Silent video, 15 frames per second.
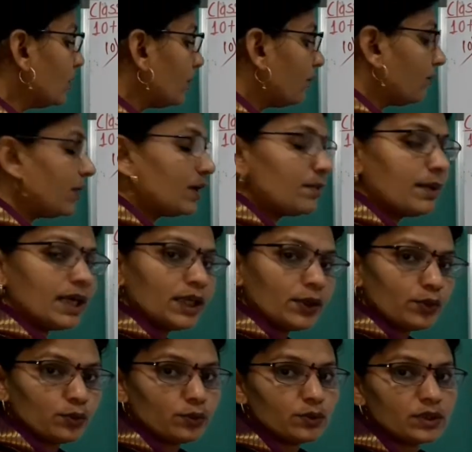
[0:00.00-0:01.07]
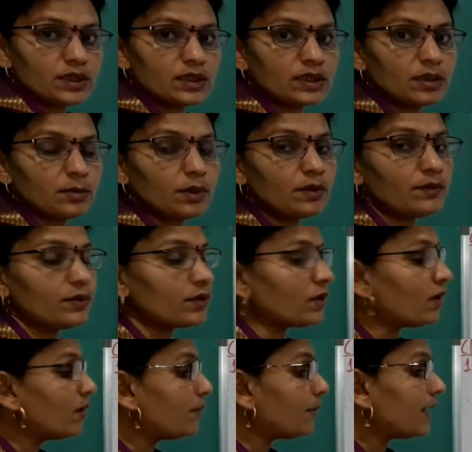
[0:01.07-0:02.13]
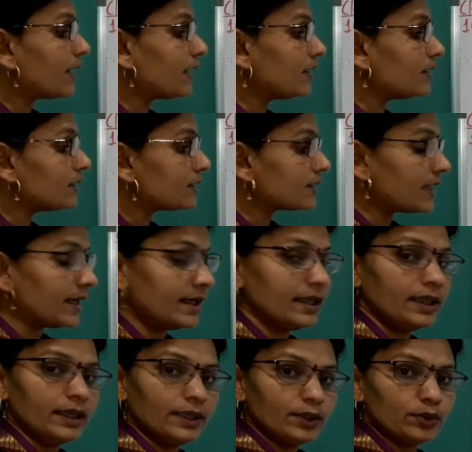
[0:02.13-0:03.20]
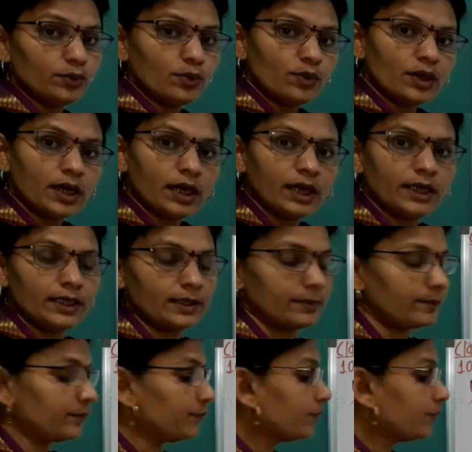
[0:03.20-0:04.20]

1 by 2 sum of non-parallel side into height.